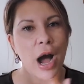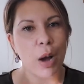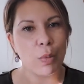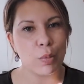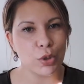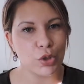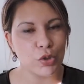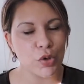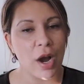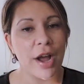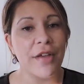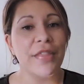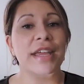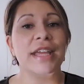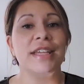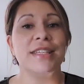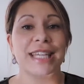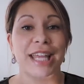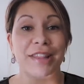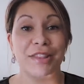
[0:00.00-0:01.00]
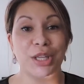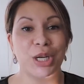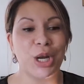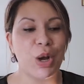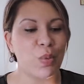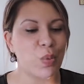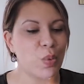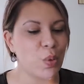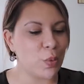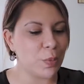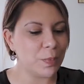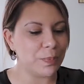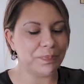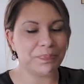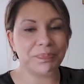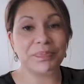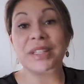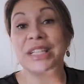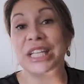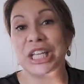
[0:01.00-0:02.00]
I will try these and then I will
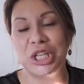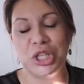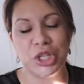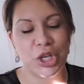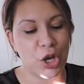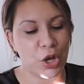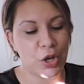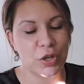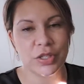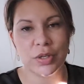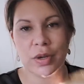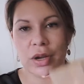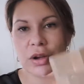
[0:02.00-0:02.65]
let you know.